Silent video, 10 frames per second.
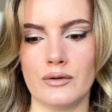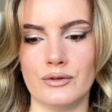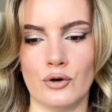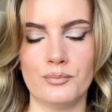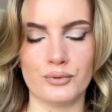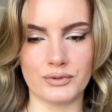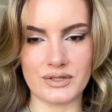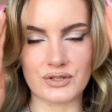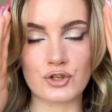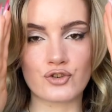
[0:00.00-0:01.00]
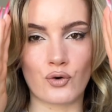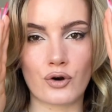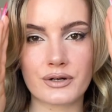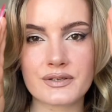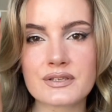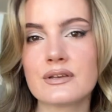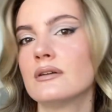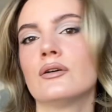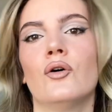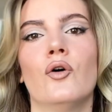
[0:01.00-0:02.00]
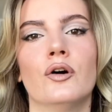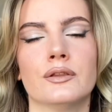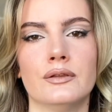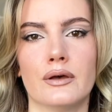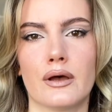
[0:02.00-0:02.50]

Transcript: you know, put these shores on